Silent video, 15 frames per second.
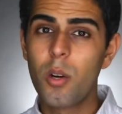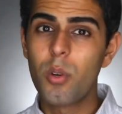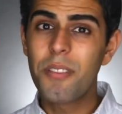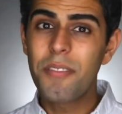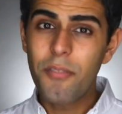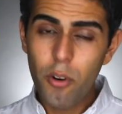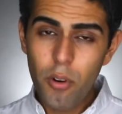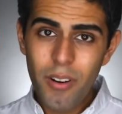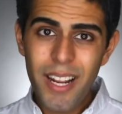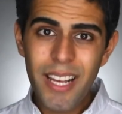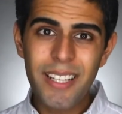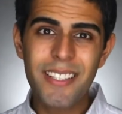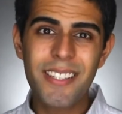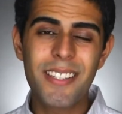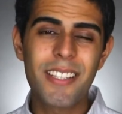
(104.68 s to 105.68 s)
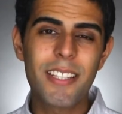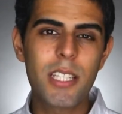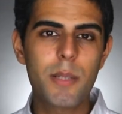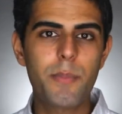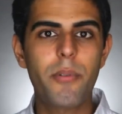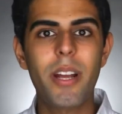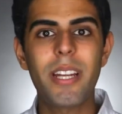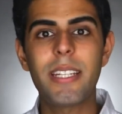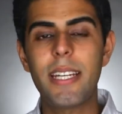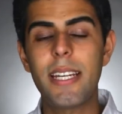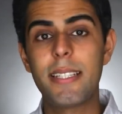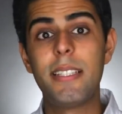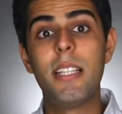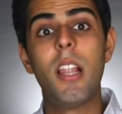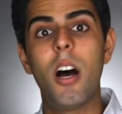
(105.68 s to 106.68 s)
With Forex, the spread
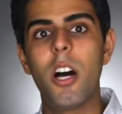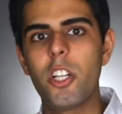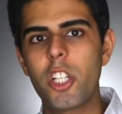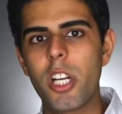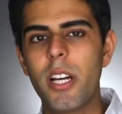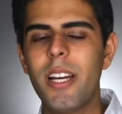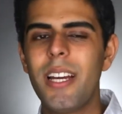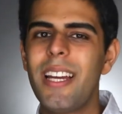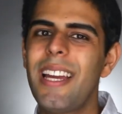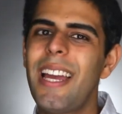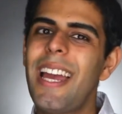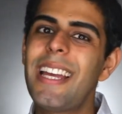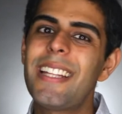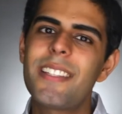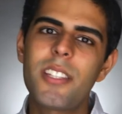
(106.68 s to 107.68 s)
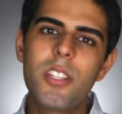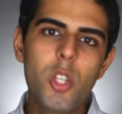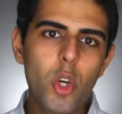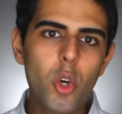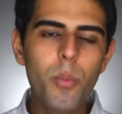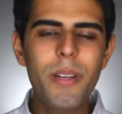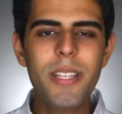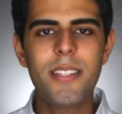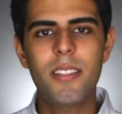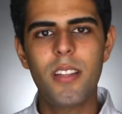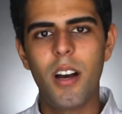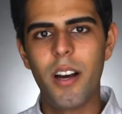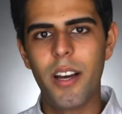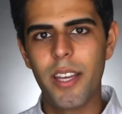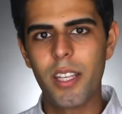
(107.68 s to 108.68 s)
is larger, hence you'll be
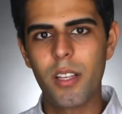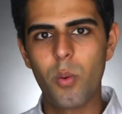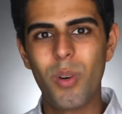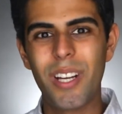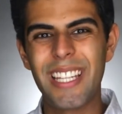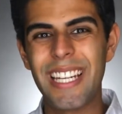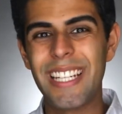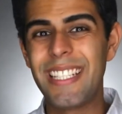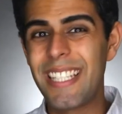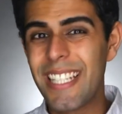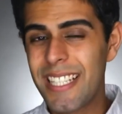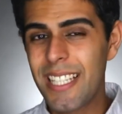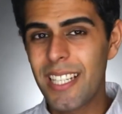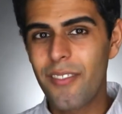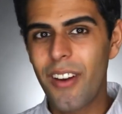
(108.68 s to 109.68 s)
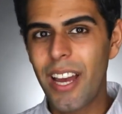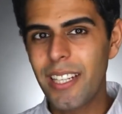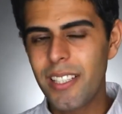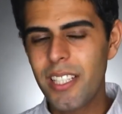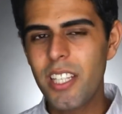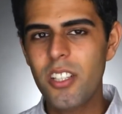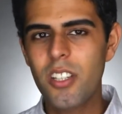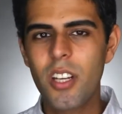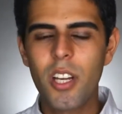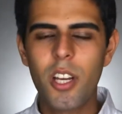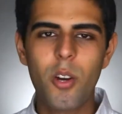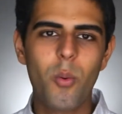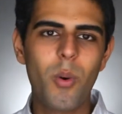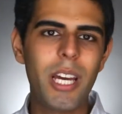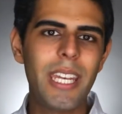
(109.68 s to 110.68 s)
starting with a disadvantage
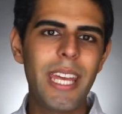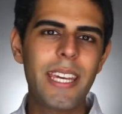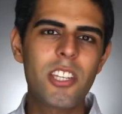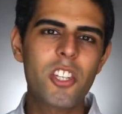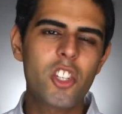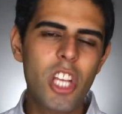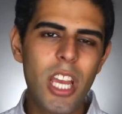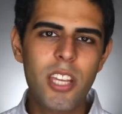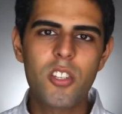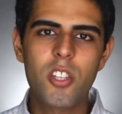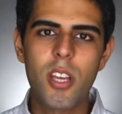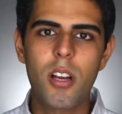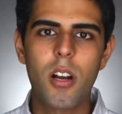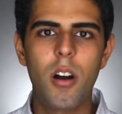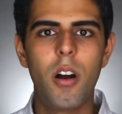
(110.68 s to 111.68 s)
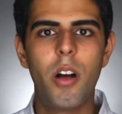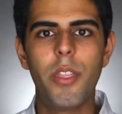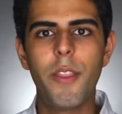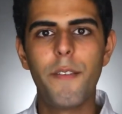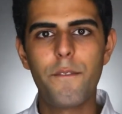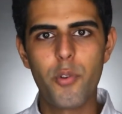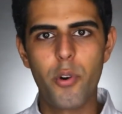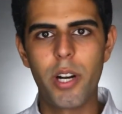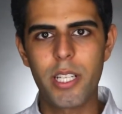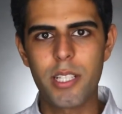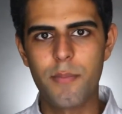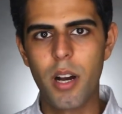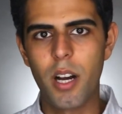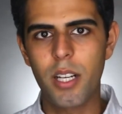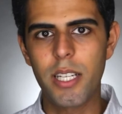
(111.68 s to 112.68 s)
when exchanging on the
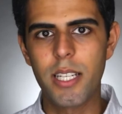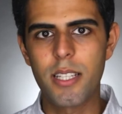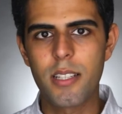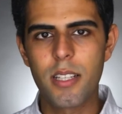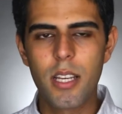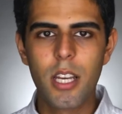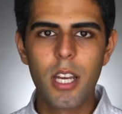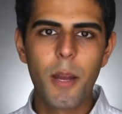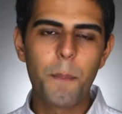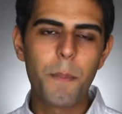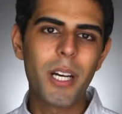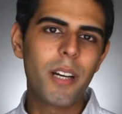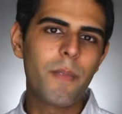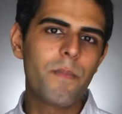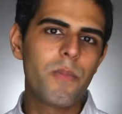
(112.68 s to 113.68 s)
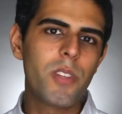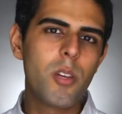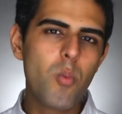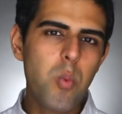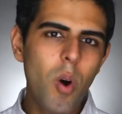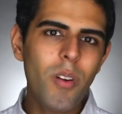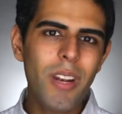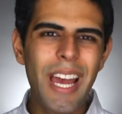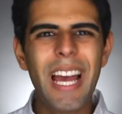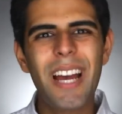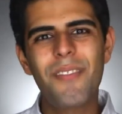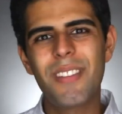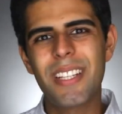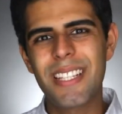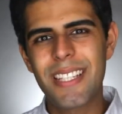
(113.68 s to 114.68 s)
Forex markets. But you won't
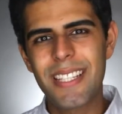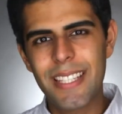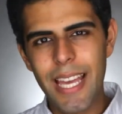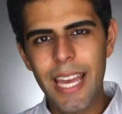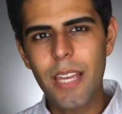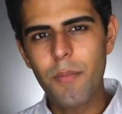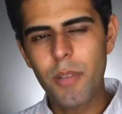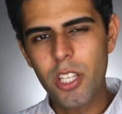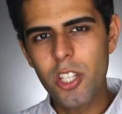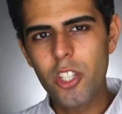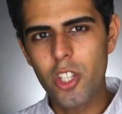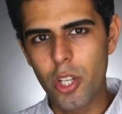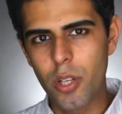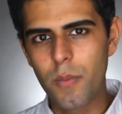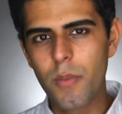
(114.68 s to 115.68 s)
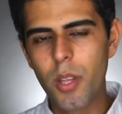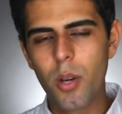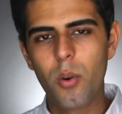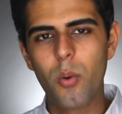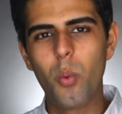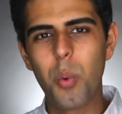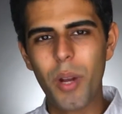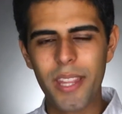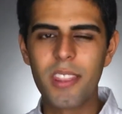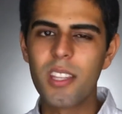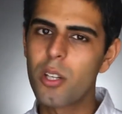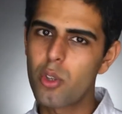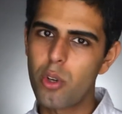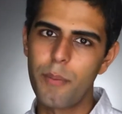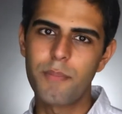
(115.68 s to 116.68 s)
have the same issue with
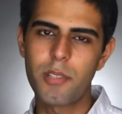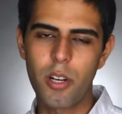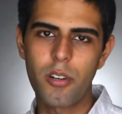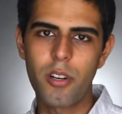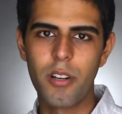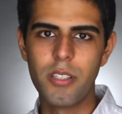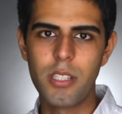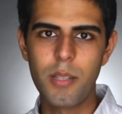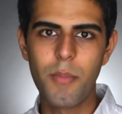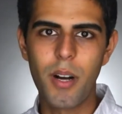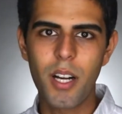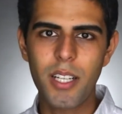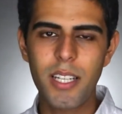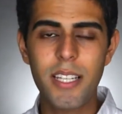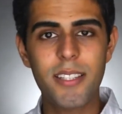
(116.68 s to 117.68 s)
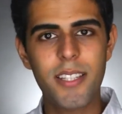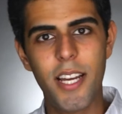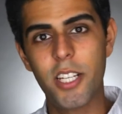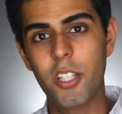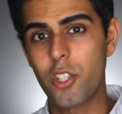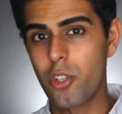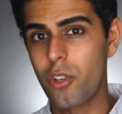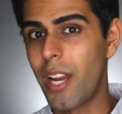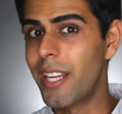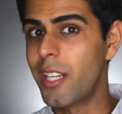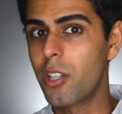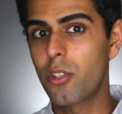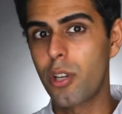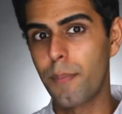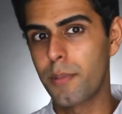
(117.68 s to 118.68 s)
the cryptocurrency markets and
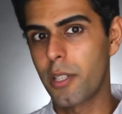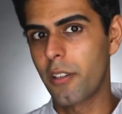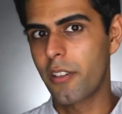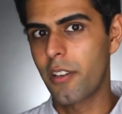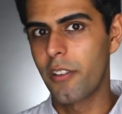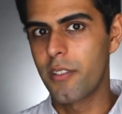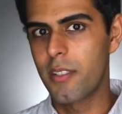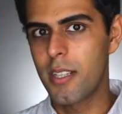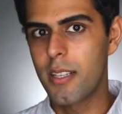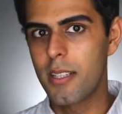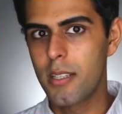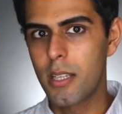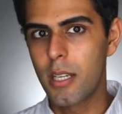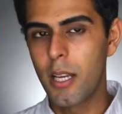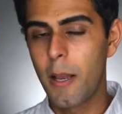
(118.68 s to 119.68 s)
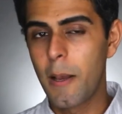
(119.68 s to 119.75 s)
trading cryptocurrencies.